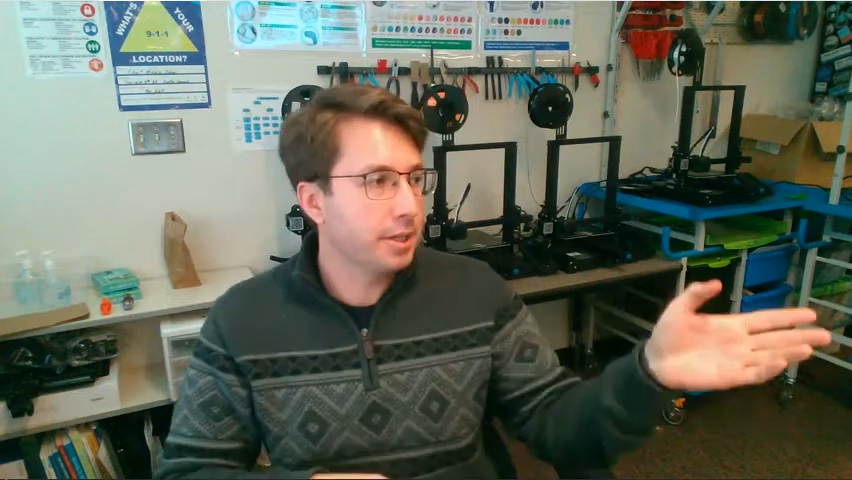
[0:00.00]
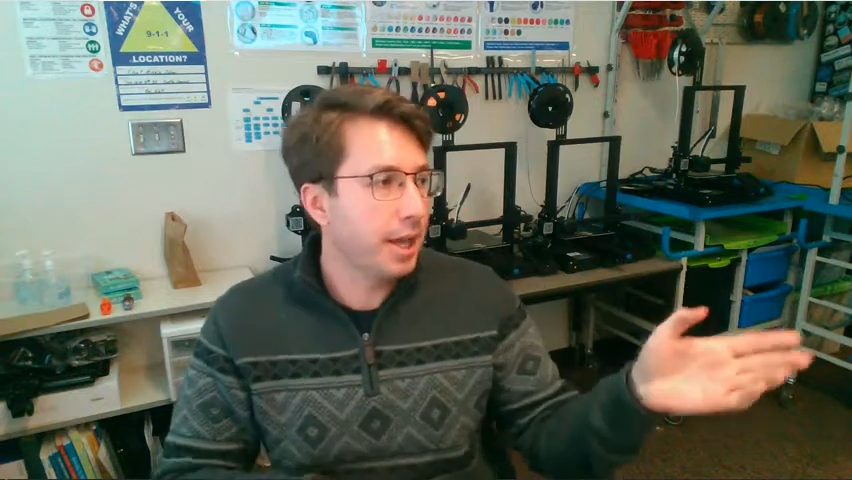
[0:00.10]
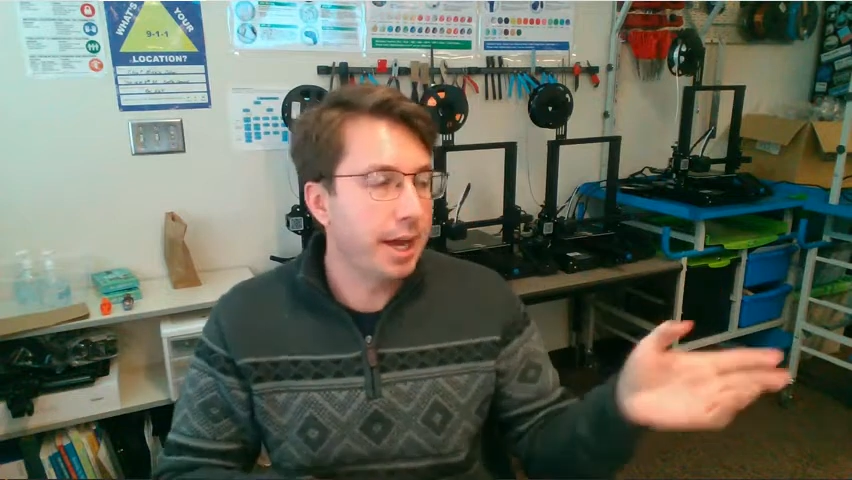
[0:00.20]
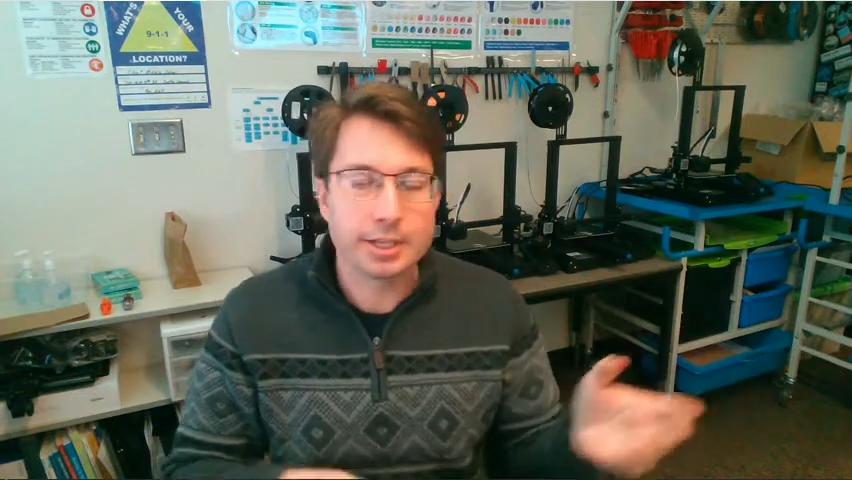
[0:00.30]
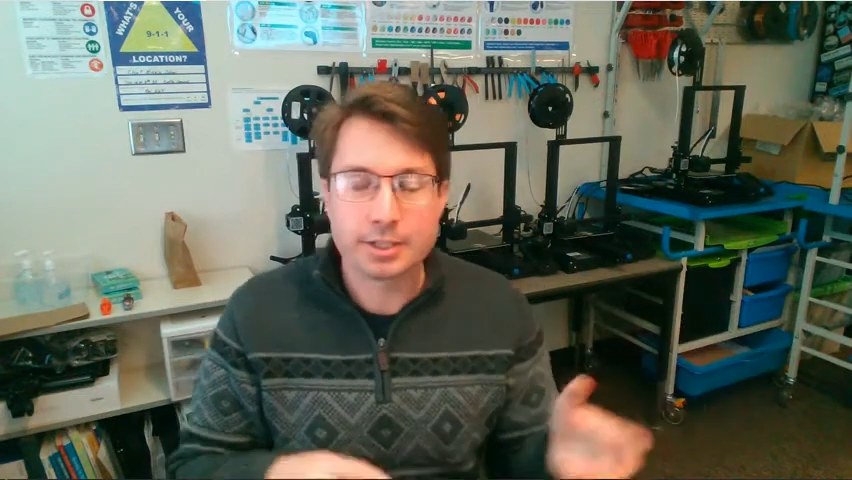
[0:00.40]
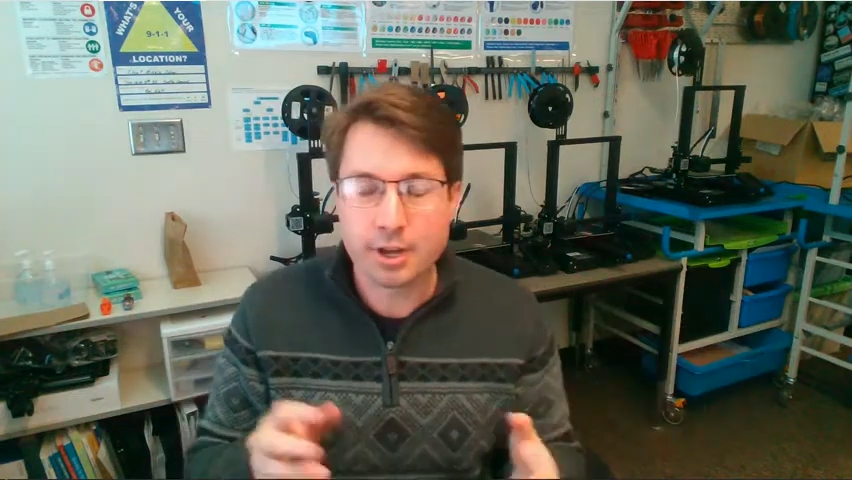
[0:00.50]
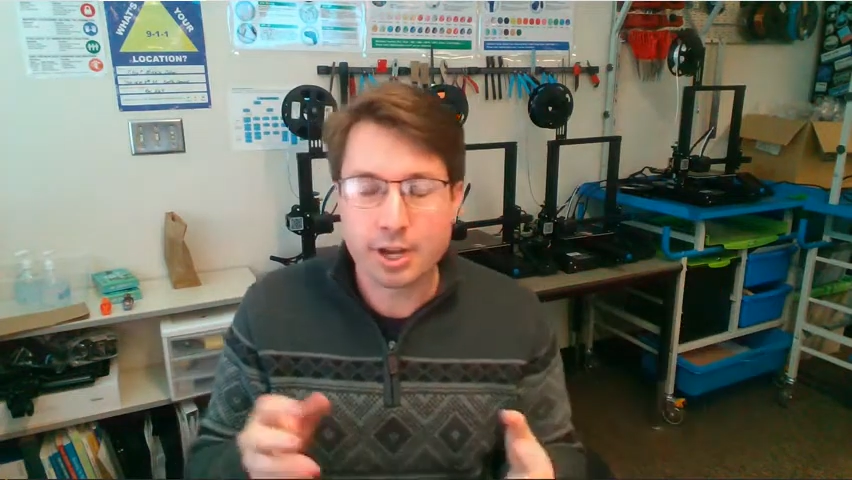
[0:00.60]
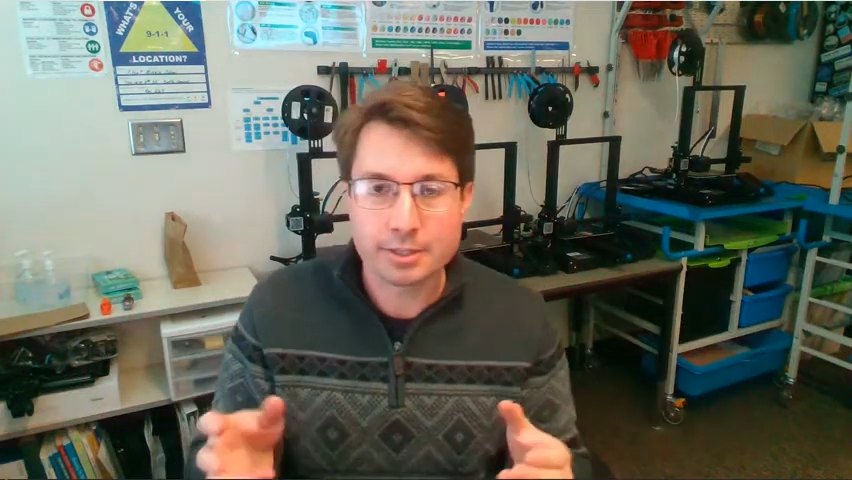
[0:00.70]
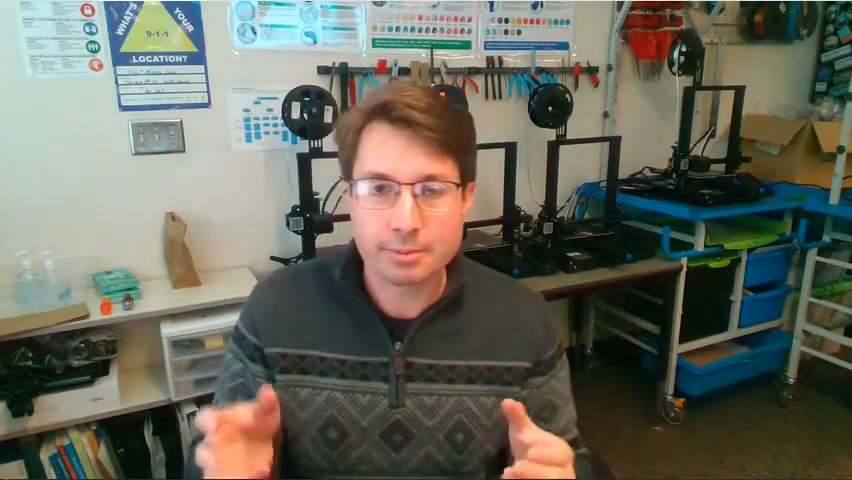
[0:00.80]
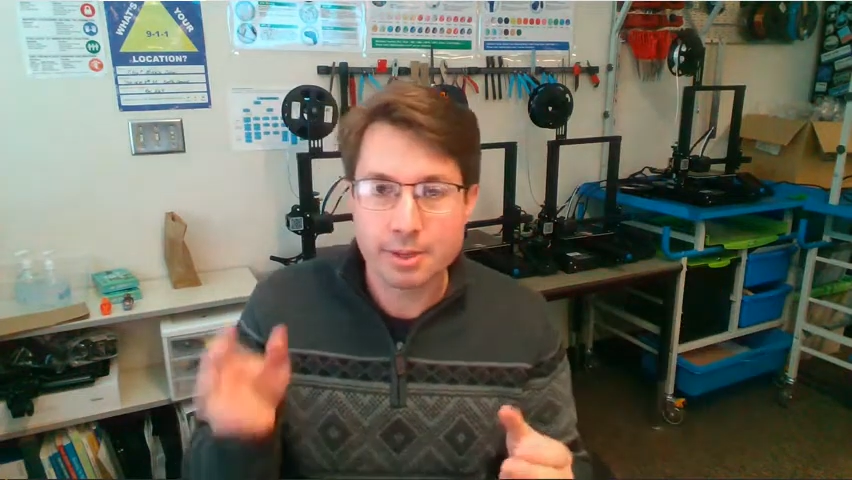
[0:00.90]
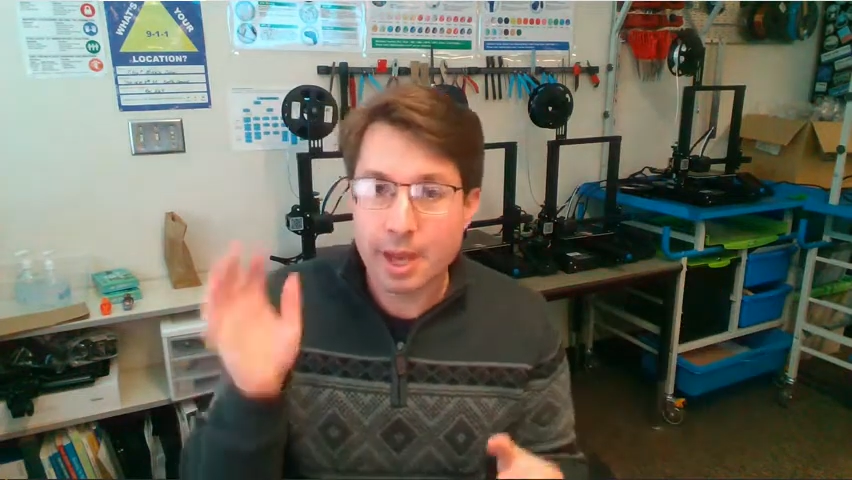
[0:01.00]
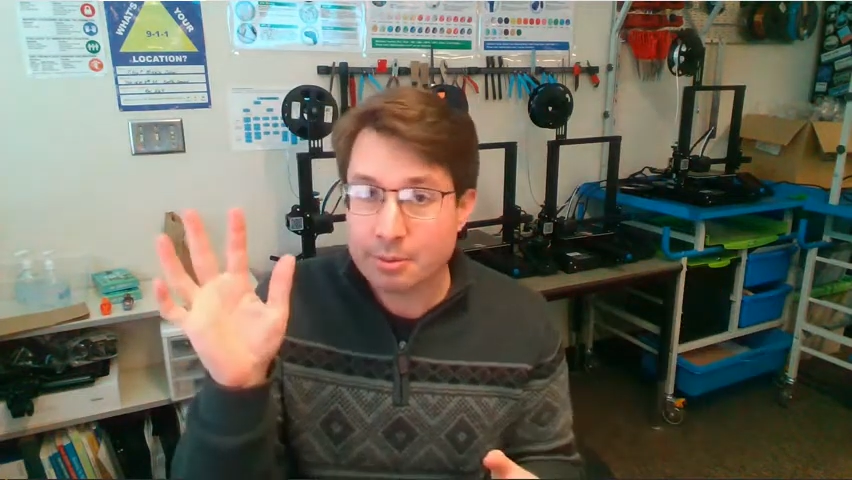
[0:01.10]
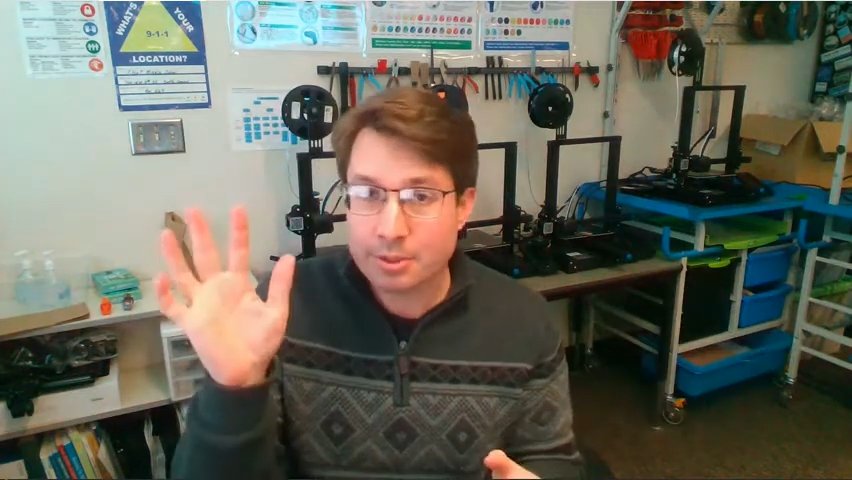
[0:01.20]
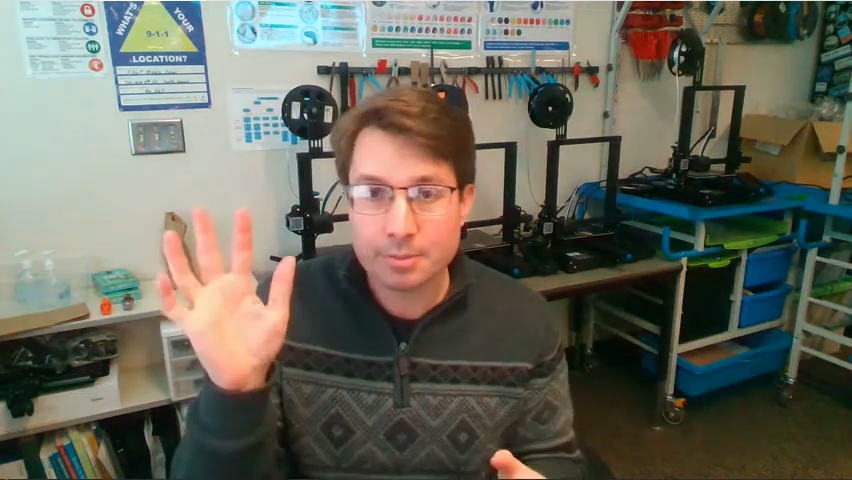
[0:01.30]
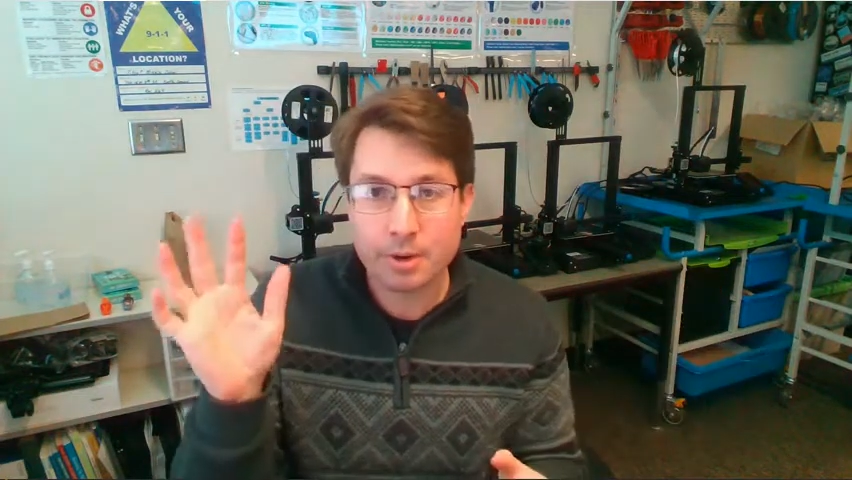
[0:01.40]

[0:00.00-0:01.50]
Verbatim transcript: class, you're asking me, hey Mr.